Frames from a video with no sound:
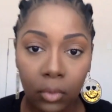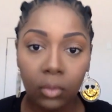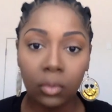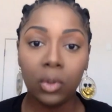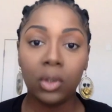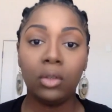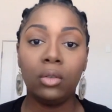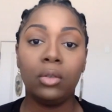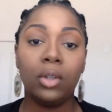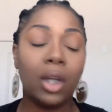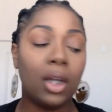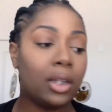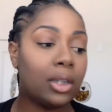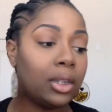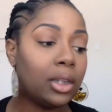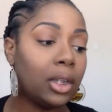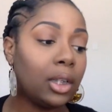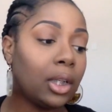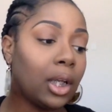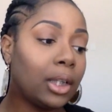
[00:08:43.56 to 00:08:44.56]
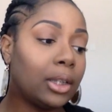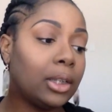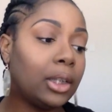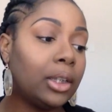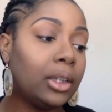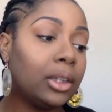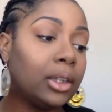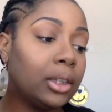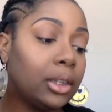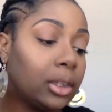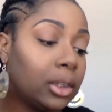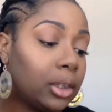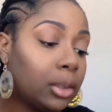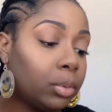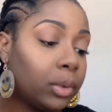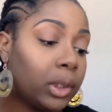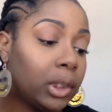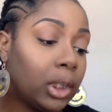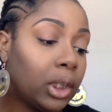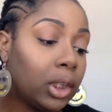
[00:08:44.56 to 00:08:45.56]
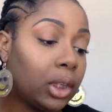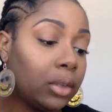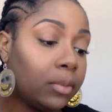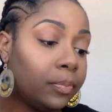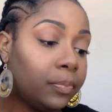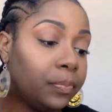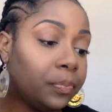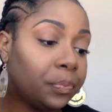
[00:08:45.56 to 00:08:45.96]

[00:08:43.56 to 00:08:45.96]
What do you guys think? I think this is pretty good.